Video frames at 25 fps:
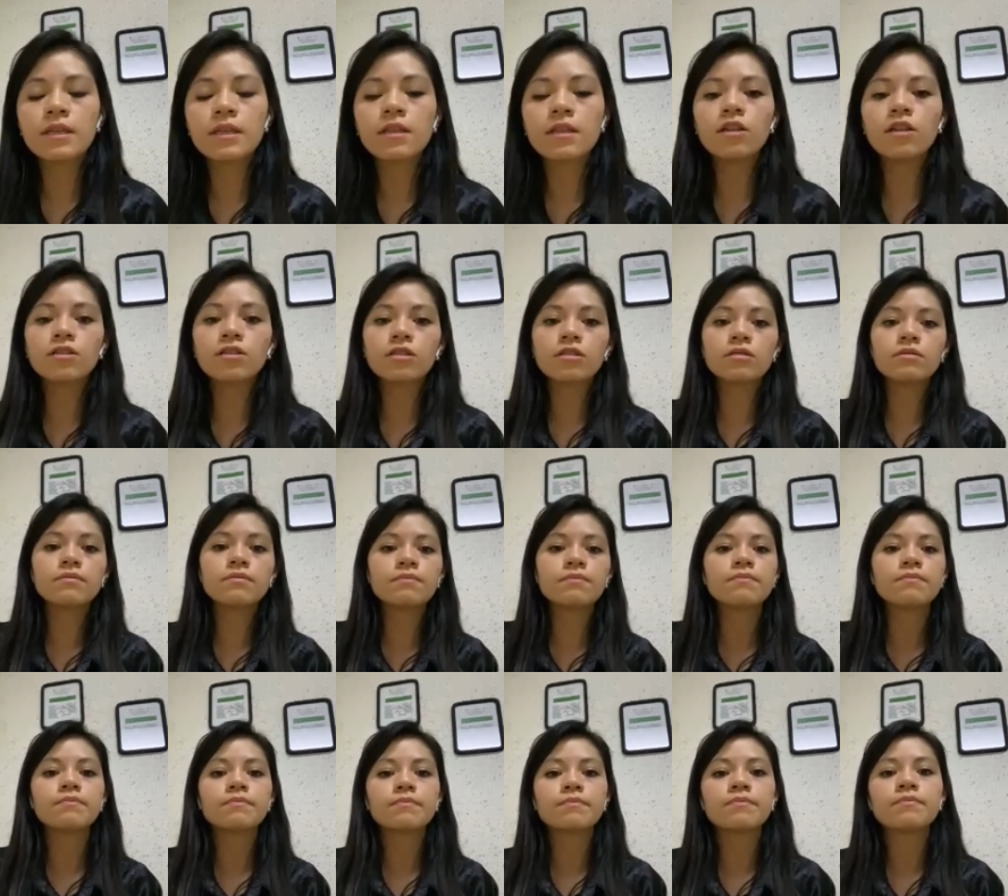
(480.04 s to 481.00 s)
in London. Okay.
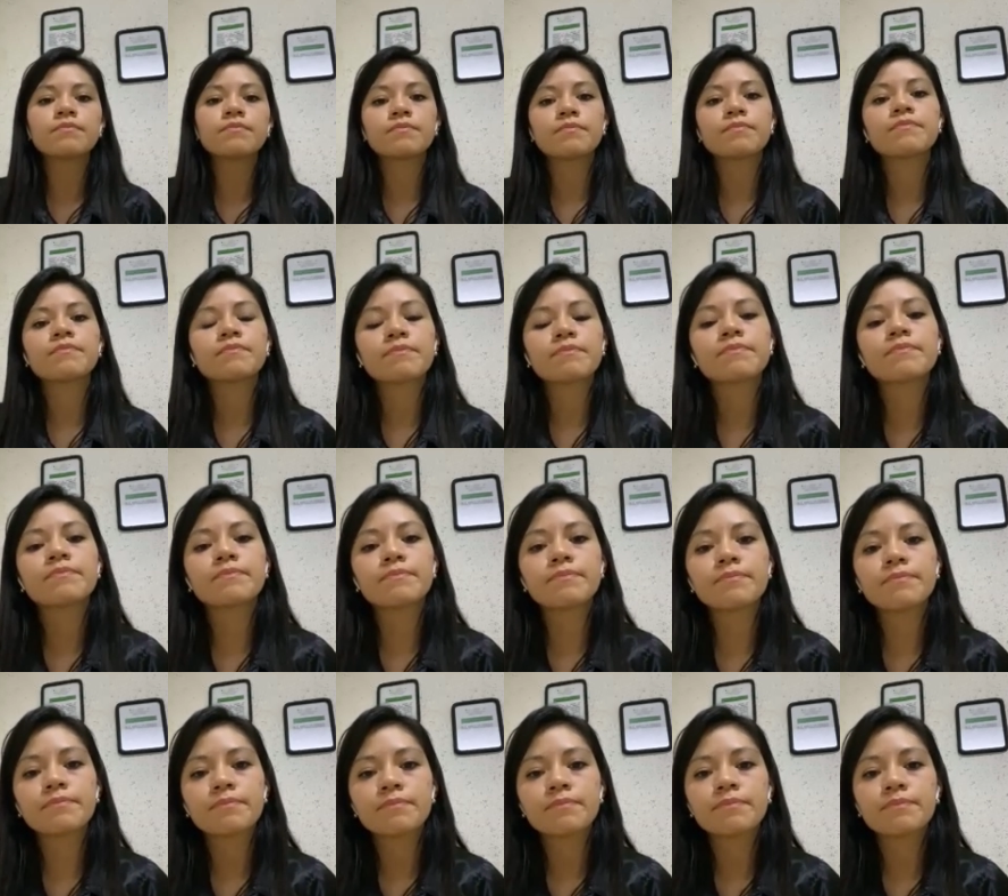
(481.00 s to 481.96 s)
Okay. Good.
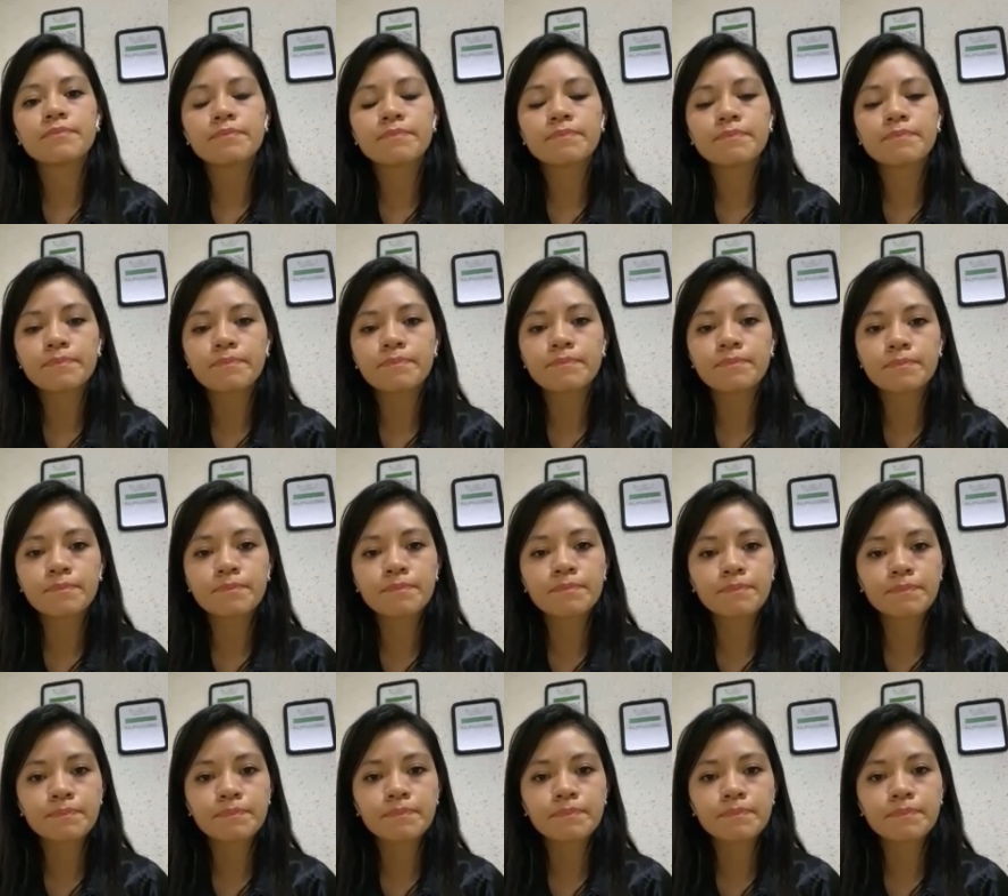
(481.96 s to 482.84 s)
Mm-hmm. All right. That's